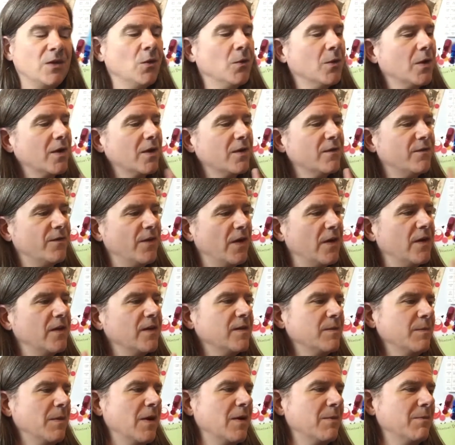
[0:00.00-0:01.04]
You are a very
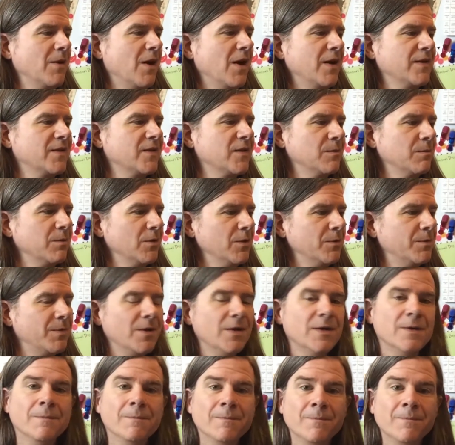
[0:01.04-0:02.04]
smart monster, Blooper.